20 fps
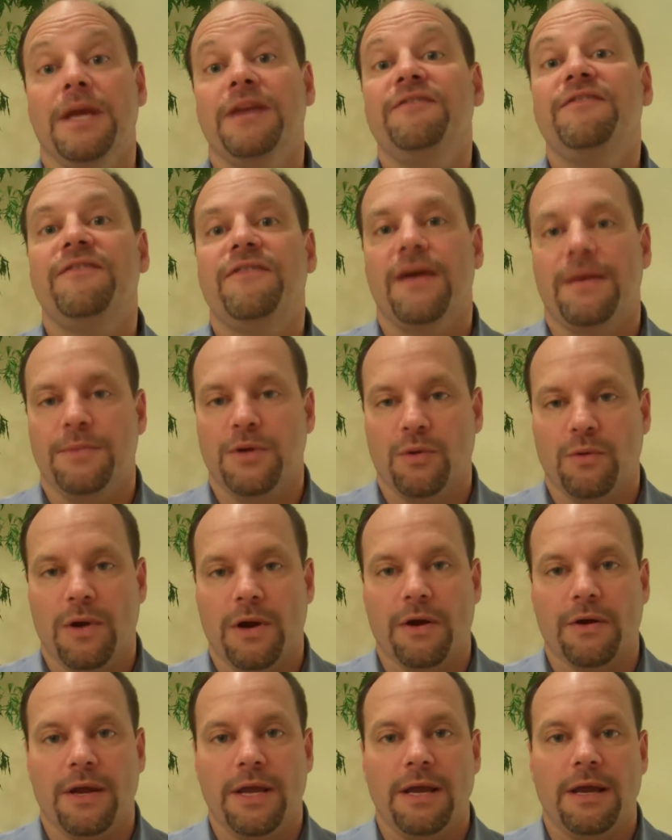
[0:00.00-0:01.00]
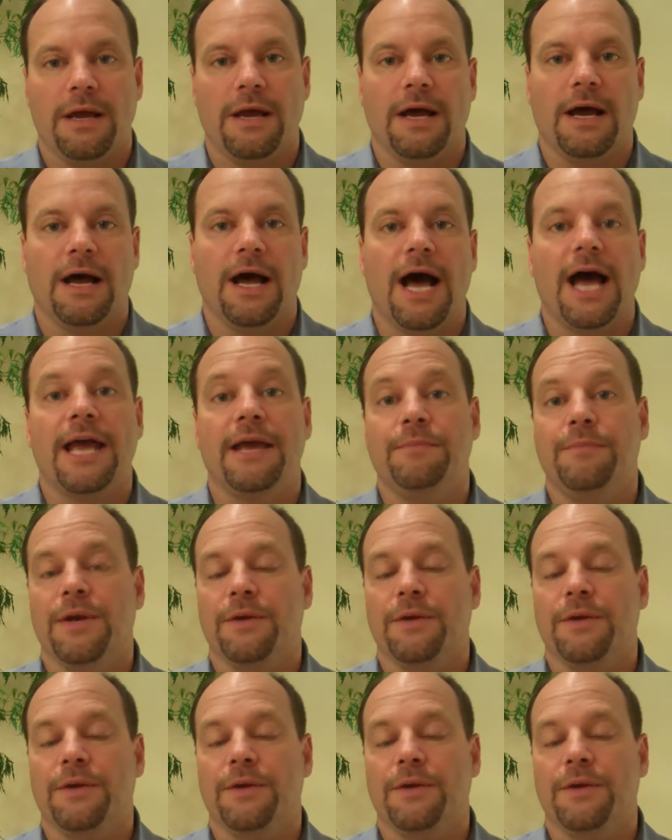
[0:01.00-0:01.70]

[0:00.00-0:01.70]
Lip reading: mid-February. I had